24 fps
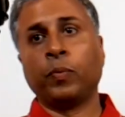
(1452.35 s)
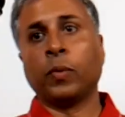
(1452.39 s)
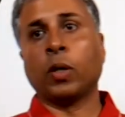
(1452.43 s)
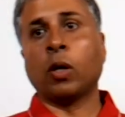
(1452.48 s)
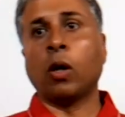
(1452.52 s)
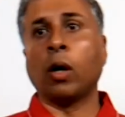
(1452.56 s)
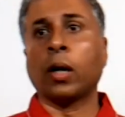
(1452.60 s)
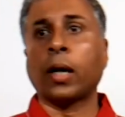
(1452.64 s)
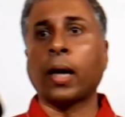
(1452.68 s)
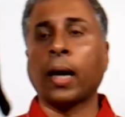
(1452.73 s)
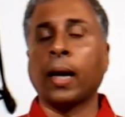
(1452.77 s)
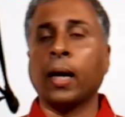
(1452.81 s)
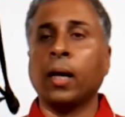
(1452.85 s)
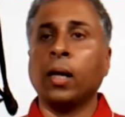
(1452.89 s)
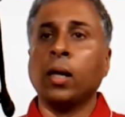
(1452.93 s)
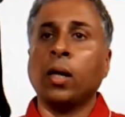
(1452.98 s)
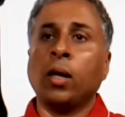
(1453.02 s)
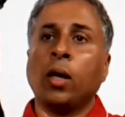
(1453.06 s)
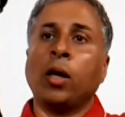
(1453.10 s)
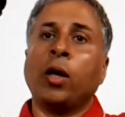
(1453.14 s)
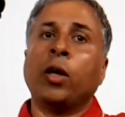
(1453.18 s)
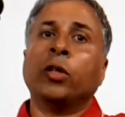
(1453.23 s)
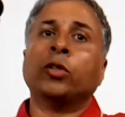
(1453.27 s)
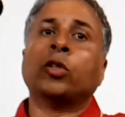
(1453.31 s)
Okay,
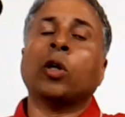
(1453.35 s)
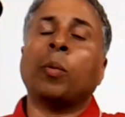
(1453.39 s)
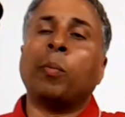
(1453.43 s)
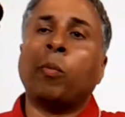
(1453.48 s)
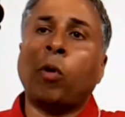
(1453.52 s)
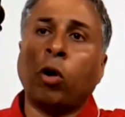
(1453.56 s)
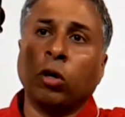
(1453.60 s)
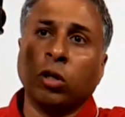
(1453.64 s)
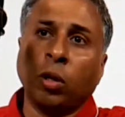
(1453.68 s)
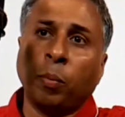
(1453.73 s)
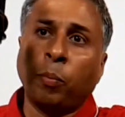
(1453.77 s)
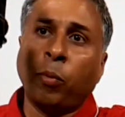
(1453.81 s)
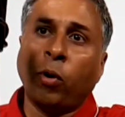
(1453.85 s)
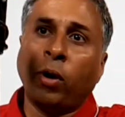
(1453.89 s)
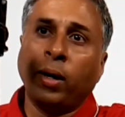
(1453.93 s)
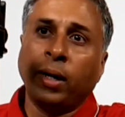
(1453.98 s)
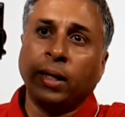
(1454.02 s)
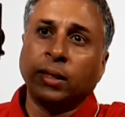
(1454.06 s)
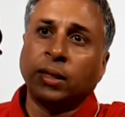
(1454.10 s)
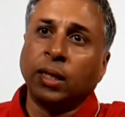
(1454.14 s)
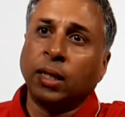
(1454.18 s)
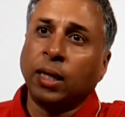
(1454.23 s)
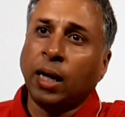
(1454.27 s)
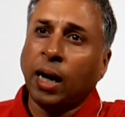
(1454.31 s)
so monopod
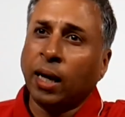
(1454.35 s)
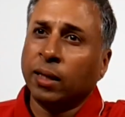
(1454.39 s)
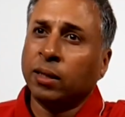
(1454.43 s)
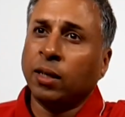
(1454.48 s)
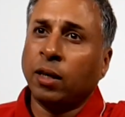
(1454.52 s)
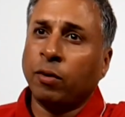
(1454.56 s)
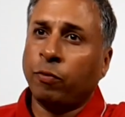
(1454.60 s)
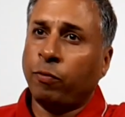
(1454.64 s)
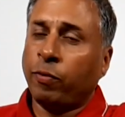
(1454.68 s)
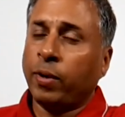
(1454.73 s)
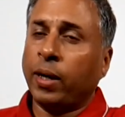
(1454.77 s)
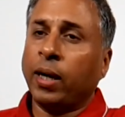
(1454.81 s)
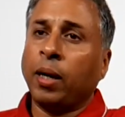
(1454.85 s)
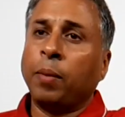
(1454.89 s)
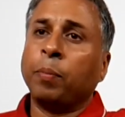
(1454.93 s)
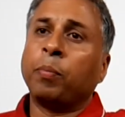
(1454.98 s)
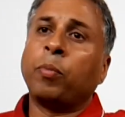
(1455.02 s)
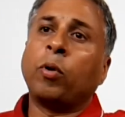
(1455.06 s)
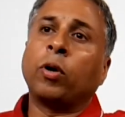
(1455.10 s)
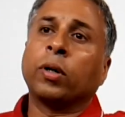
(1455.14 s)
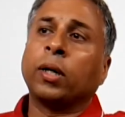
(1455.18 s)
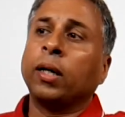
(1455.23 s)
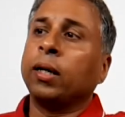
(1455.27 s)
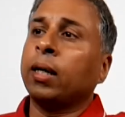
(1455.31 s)
is another very
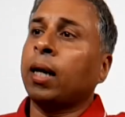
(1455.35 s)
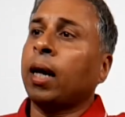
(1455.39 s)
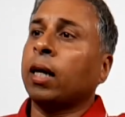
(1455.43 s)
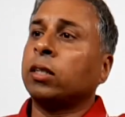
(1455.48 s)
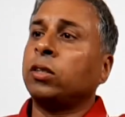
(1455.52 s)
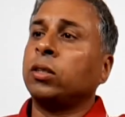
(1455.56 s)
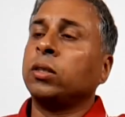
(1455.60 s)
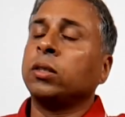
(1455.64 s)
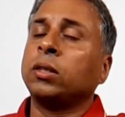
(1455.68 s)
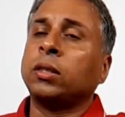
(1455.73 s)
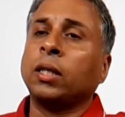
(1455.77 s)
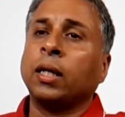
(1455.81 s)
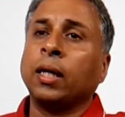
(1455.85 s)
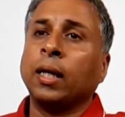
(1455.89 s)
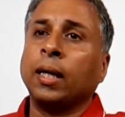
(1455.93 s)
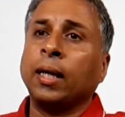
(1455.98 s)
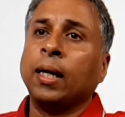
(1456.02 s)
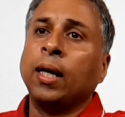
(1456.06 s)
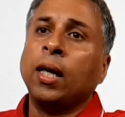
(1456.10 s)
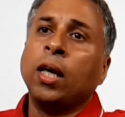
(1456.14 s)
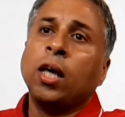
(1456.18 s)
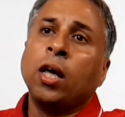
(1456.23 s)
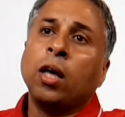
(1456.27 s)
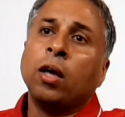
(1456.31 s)
important
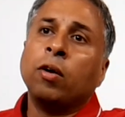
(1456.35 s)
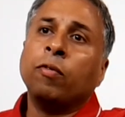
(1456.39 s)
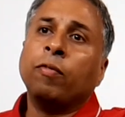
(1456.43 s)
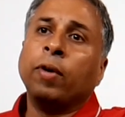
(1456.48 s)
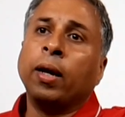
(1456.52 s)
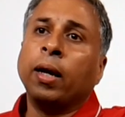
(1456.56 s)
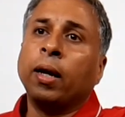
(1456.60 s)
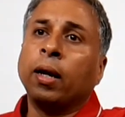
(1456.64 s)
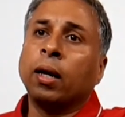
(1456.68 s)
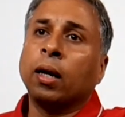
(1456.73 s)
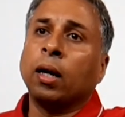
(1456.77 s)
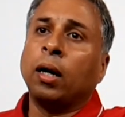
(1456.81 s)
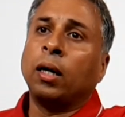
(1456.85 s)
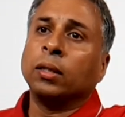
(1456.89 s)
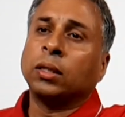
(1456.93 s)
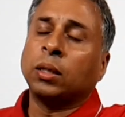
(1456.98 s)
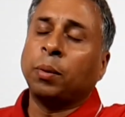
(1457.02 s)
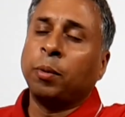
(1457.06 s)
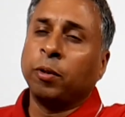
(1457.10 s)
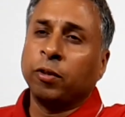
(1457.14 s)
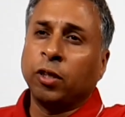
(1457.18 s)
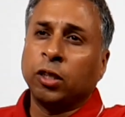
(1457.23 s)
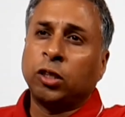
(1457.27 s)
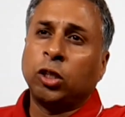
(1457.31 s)
accessory where some
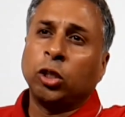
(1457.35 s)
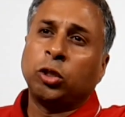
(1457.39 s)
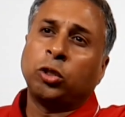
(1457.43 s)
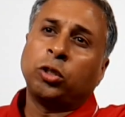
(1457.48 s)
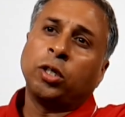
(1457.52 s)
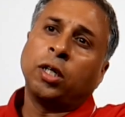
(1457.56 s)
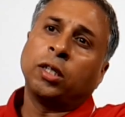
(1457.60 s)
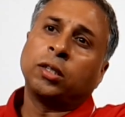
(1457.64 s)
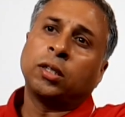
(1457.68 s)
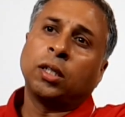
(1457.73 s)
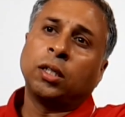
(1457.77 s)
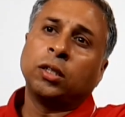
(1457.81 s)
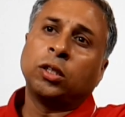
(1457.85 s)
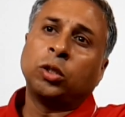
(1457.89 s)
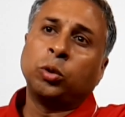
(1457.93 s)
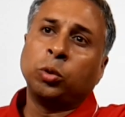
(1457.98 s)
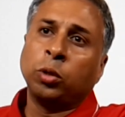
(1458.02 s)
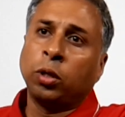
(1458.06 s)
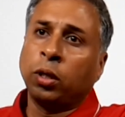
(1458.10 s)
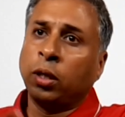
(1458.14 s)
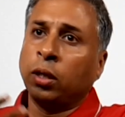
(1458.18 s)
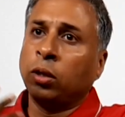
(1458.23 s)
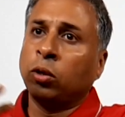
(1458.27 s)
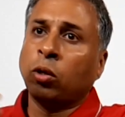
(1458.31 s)
of the situations you
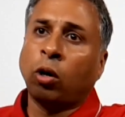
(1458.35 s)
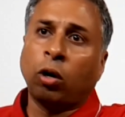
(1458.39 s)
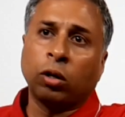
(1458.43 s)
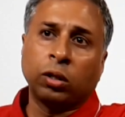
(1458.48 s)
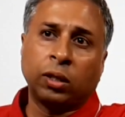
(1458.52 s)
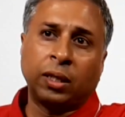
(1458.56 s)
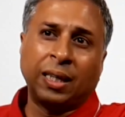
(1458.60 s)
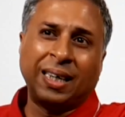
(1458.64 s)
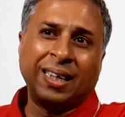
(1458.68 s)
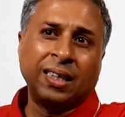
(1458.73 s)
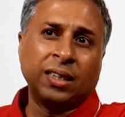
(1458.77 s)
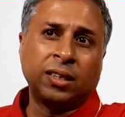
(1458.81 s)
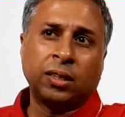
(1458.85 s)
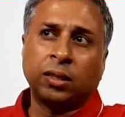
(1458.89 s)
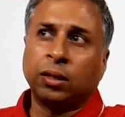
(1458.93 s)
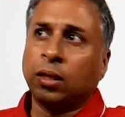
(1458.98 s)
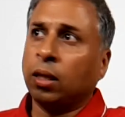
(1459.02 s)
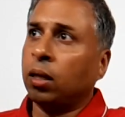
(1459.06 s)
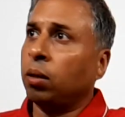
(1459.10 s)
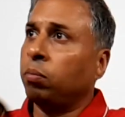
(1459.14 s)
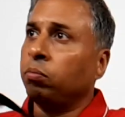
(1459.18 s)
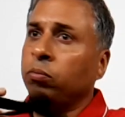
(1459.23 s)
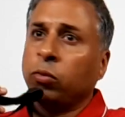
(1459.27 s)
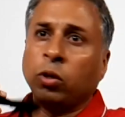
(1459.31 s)
are in northeast,
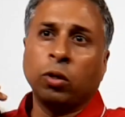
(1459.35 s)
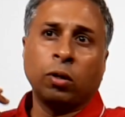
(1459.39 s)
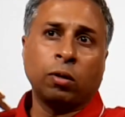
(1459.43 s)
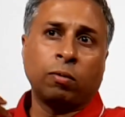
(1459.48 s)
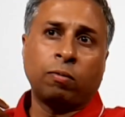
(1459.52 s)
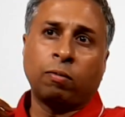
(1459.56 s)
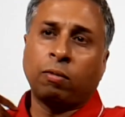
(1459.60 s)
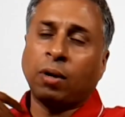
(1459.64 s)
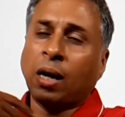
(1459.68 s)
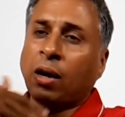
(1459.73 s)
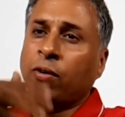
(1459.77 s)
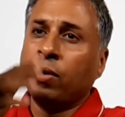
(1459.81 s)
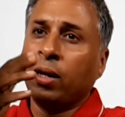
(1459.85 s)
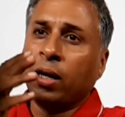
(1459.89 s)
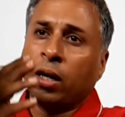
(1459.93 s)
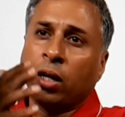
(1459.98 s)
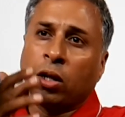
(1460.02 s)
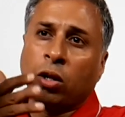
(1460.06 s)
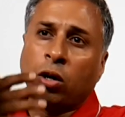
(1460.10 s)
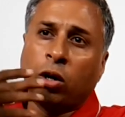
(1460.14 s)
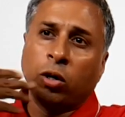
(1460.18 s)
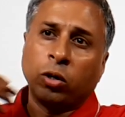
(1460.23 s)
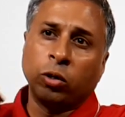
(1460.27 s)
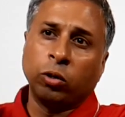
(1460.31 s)
you're traveling a
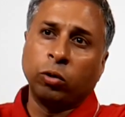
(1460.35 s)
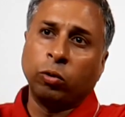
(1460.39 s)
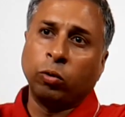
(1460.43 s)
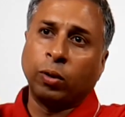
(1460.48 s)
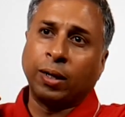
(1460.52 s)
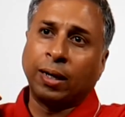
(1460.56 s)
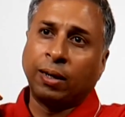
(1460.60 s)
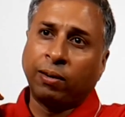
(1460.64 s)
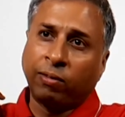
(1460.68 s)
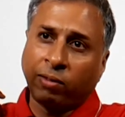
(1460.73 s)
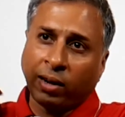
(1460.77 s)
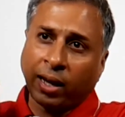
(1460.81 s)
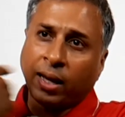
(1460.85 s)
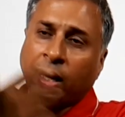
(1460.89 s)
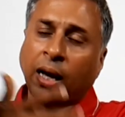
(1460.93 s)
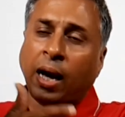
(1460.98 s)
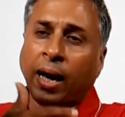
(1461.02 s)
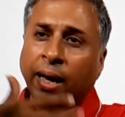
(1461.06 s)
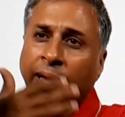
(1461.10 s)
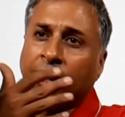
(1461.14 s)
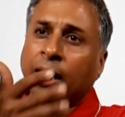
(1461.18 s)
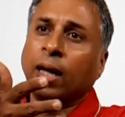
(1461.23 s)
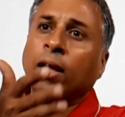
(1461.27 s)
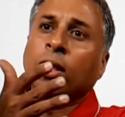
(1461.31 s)
lot, you trek,
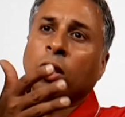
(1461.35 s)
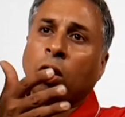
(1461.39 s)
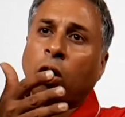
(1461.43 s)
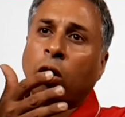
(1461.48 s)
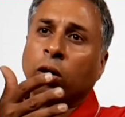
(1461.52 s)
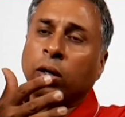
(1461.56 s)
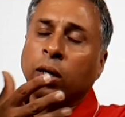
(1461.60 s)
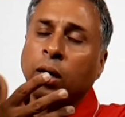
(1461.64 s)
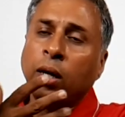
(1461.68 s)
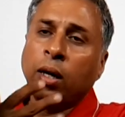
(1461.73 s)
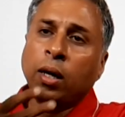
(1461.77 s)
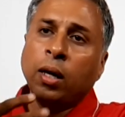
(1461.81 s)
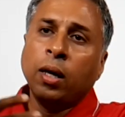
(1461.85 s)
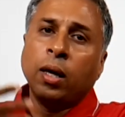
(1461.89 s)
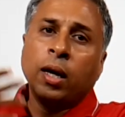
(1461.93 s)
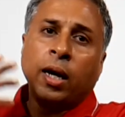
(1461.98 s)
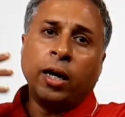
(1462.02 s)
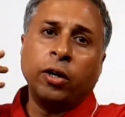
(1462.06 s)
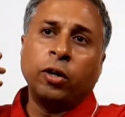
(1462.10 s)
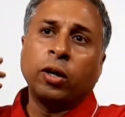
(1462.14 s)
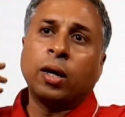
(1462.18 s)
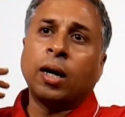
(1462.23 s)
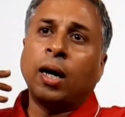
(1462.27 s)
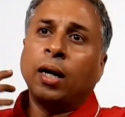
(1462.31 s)
hike a lot,
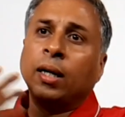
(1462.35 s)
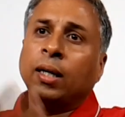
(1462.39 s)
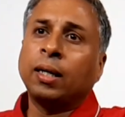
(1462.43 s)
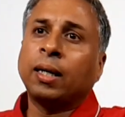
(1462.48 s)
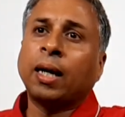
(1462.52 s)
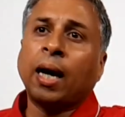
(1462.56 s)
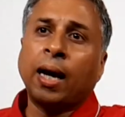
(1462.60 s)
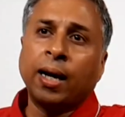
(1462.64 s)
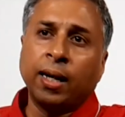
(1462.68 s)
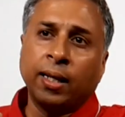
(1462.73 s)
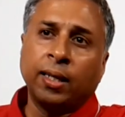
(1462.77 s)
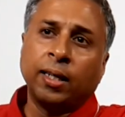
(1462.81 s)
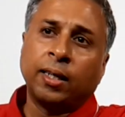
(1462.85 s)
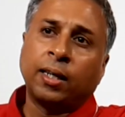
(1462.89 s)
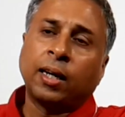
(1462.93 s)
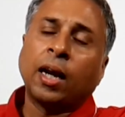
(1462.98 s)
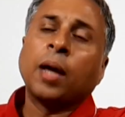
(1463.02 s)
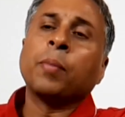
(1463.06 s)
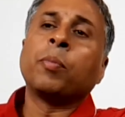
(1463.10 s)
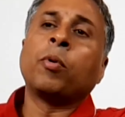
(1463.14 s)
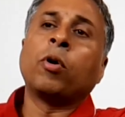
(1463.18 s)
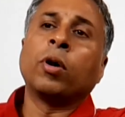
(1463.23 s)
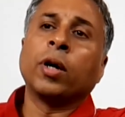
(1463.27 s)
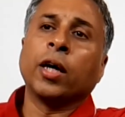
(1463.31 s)
and you can't carry the
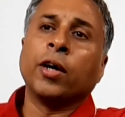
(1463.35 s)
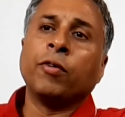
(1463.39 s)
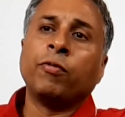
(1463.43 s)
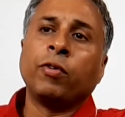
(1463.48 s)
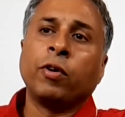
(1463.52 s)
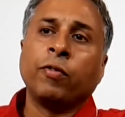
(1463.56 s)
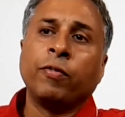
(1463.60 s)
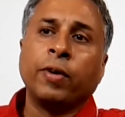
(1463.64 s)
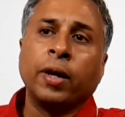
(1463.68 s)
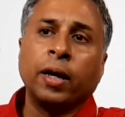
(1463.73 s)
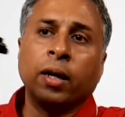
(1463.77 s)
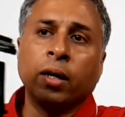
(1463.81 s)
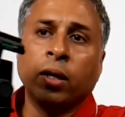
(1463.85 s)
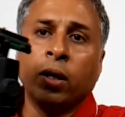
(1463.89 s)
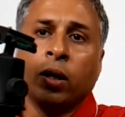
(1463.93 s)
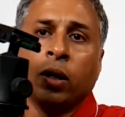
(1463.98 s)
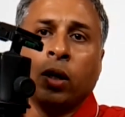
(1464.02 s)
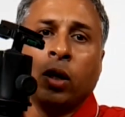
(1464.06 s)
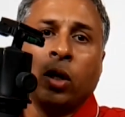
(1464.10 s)
tripod everywhere.